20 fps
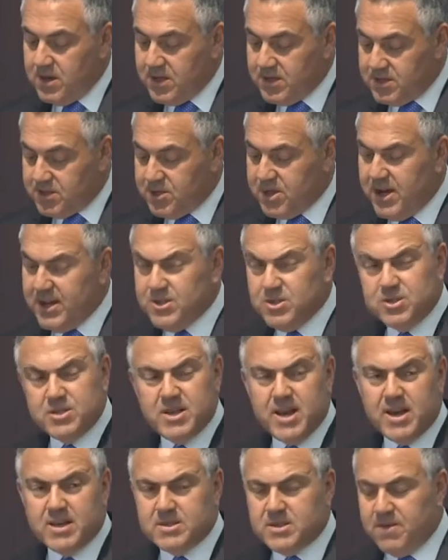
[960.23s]
exchange
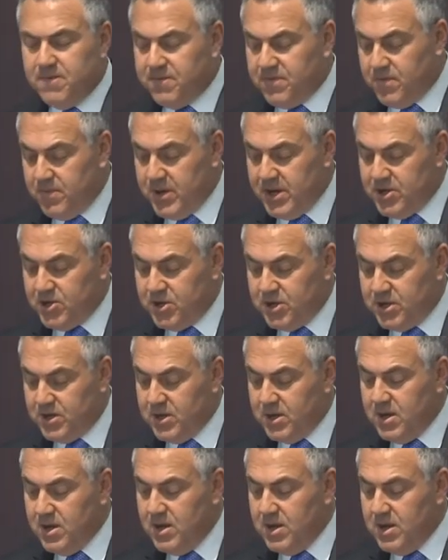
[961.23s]
tax information,